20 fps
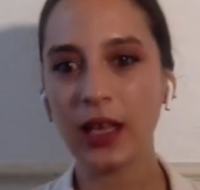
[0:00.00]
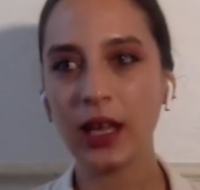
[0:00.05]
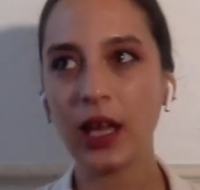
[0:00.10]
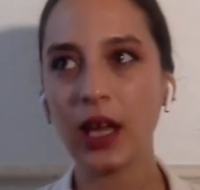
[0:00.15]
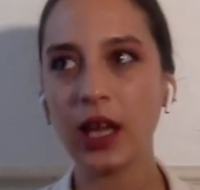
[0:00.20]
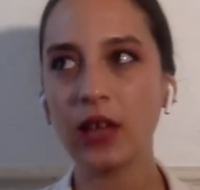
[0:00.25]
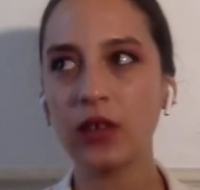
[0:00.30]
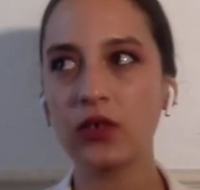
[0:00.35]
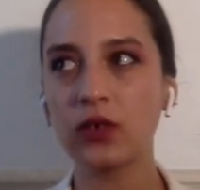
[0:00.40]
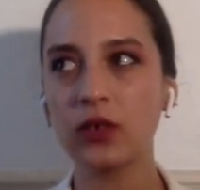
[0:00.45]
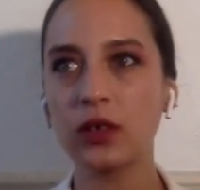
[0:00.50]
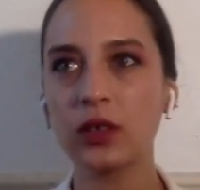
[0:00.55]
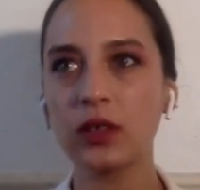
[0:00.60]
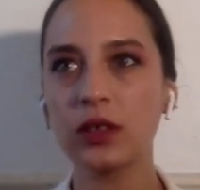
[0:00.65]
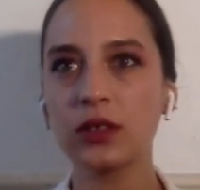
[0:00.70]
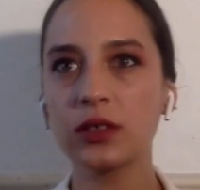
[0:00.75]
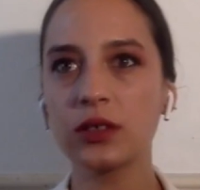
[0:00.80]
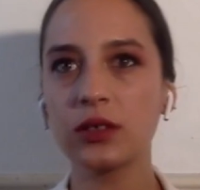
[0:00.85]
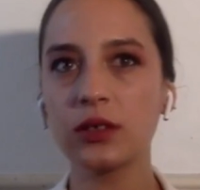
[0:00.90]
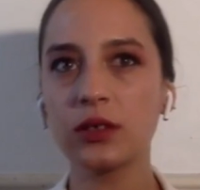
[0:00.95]
And I
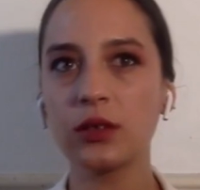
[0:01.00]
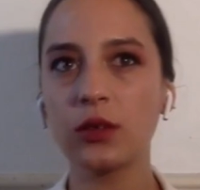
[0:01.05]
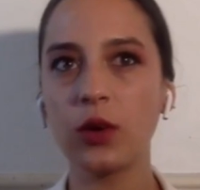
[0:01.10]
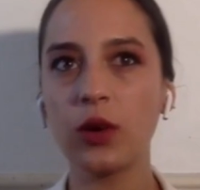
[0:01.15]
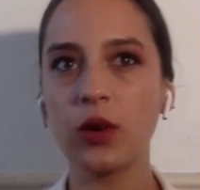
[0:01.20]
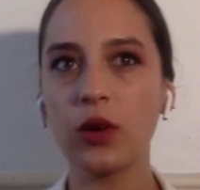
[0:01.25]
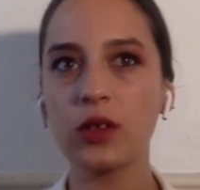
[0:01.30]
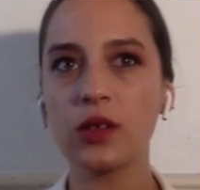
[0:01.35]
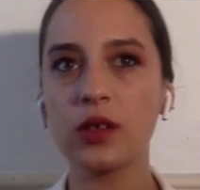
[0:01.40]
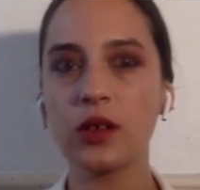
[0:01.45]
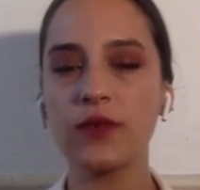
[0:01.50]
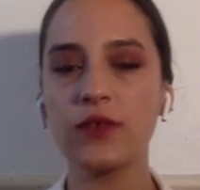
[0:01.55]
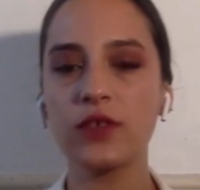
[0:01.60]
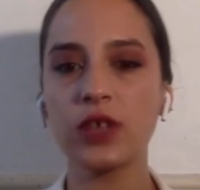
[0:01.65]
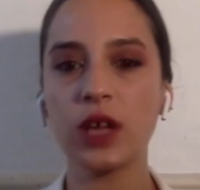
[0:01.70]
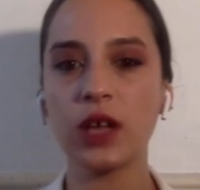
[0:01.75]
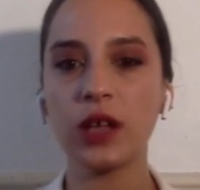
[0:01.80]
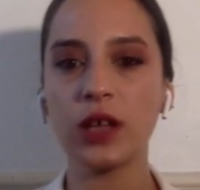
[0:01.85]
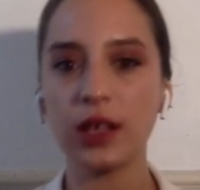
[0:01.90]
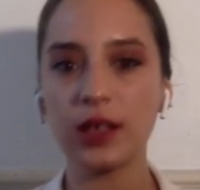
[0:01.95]
adore the words
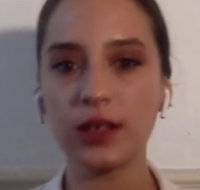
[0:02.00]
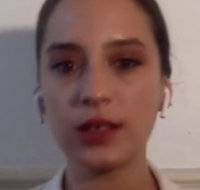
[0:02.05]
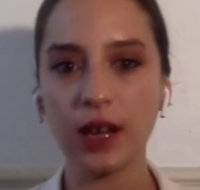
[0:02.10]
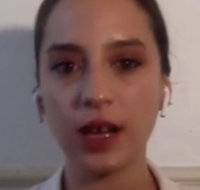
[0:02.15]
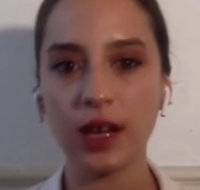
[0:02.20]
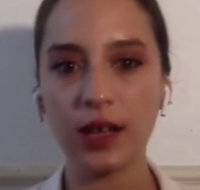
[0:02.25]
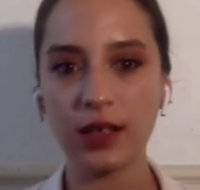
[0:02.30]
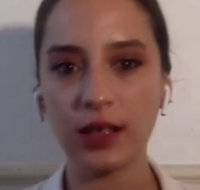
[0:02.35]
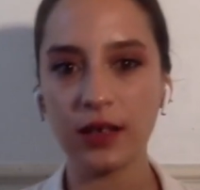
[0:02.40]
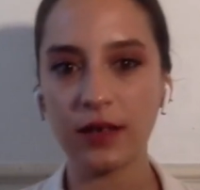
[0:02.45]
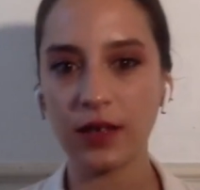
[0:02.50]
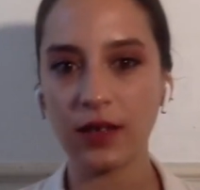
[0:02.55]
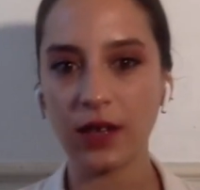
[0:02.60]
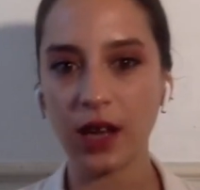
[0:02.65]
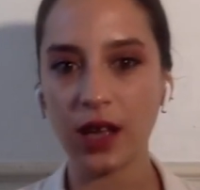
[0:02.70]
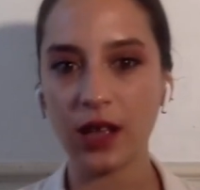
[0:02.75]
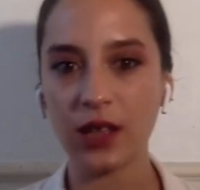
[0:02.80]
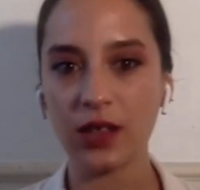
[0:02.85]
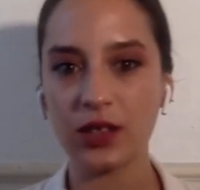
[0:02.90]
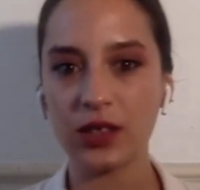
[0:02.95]
of Canan
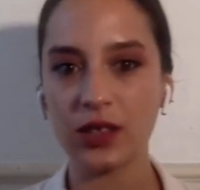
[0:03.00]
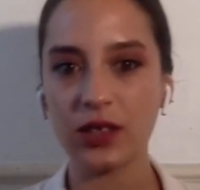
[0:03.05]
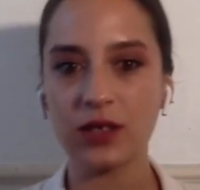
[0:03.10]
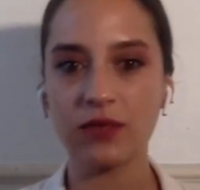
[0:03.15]
Dağdeviren.